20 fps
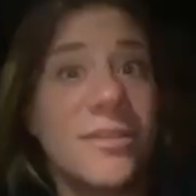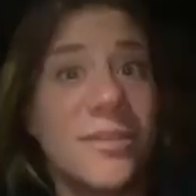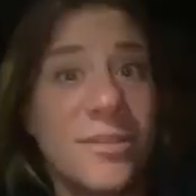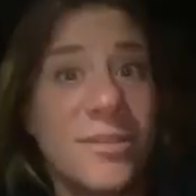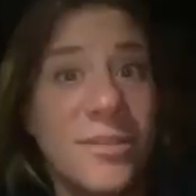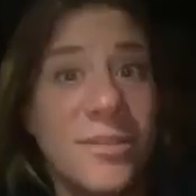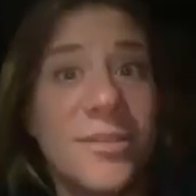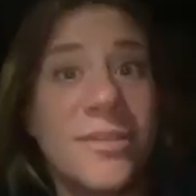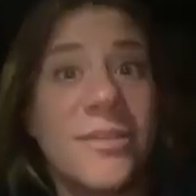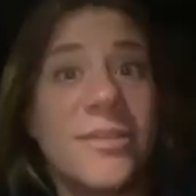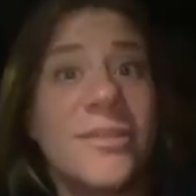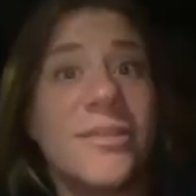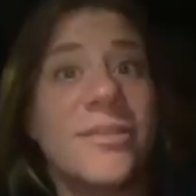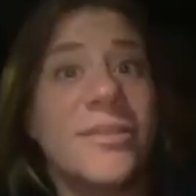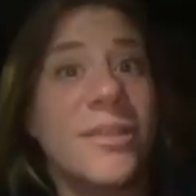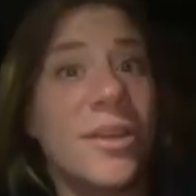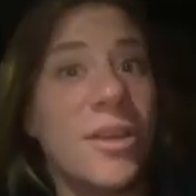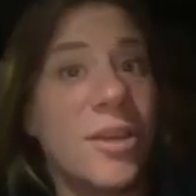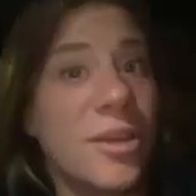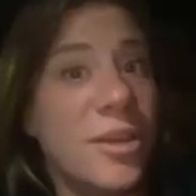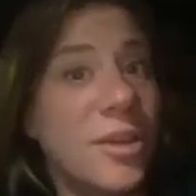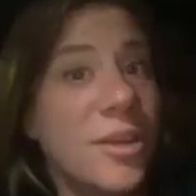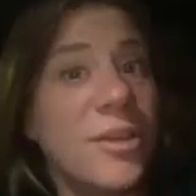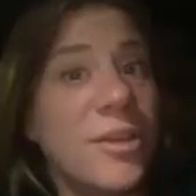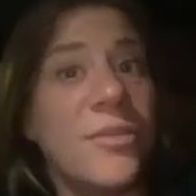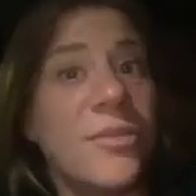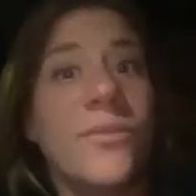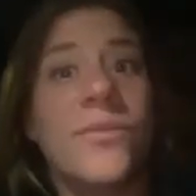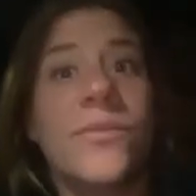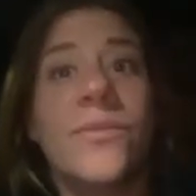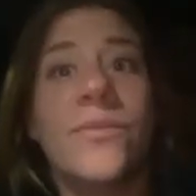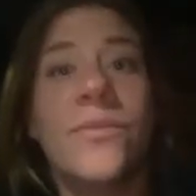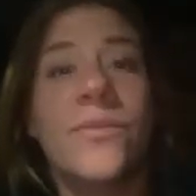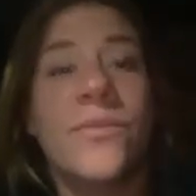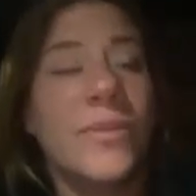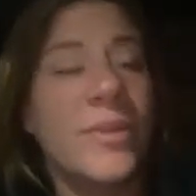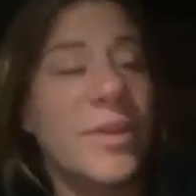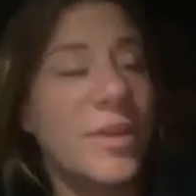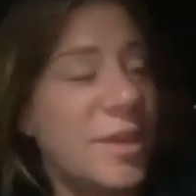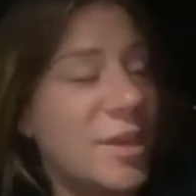The book, watch some TV,
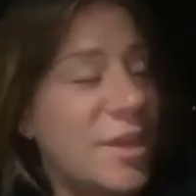whatever,